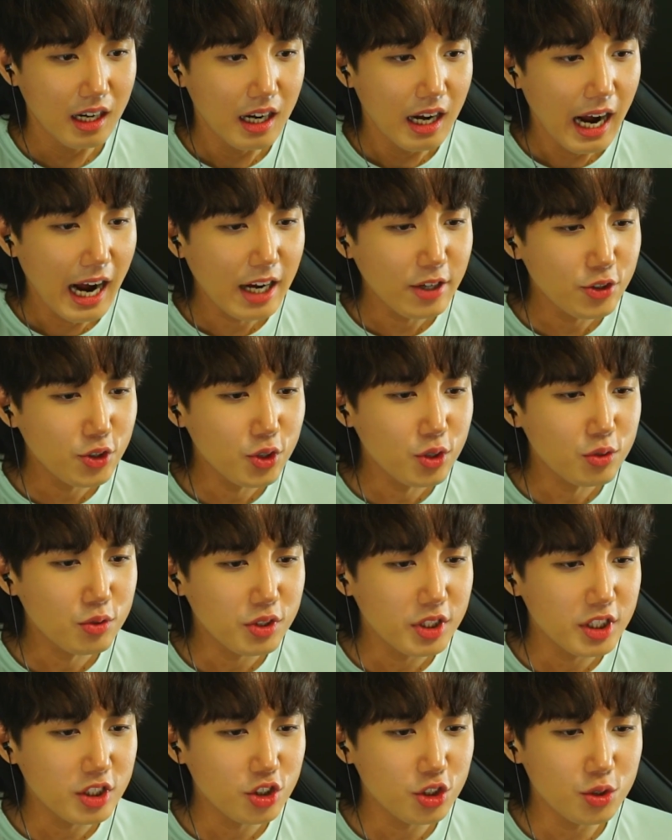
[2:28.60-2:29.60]
How do you
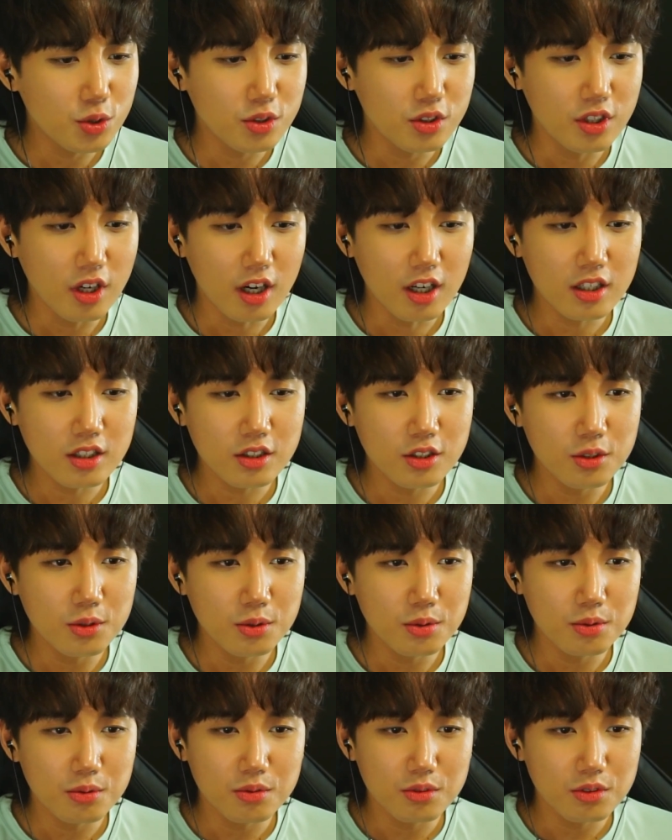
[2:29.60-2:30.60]
teach your dog
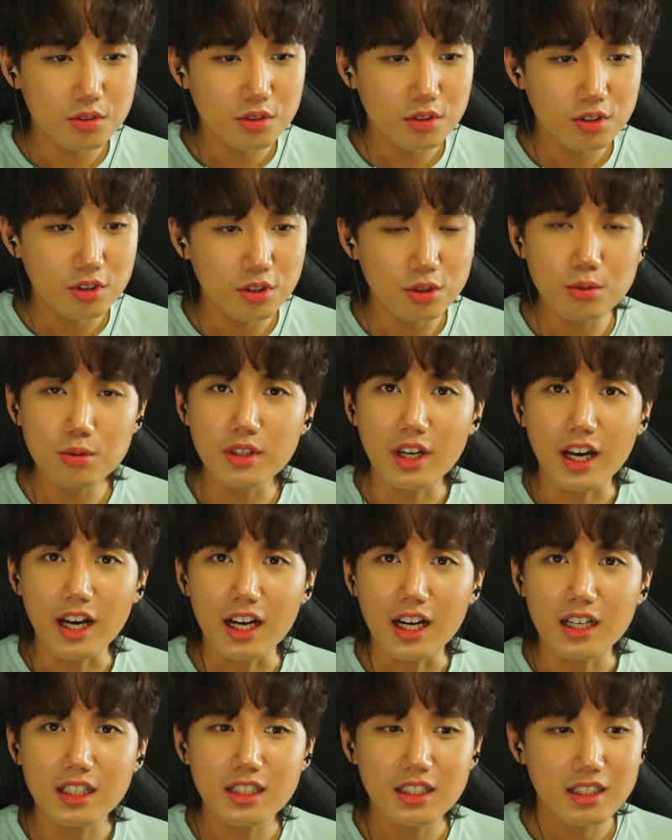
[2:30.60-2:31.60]
to do
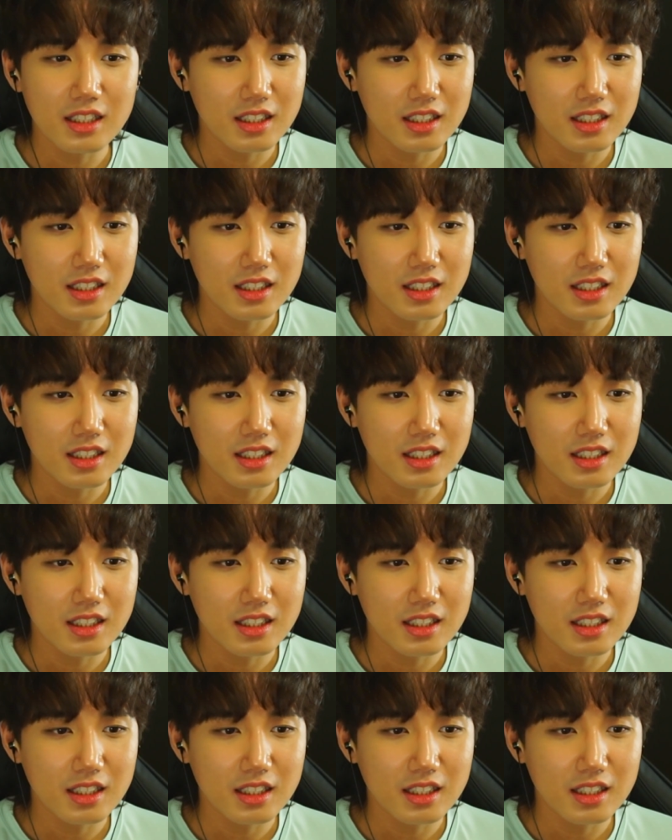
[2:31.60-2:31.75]
that?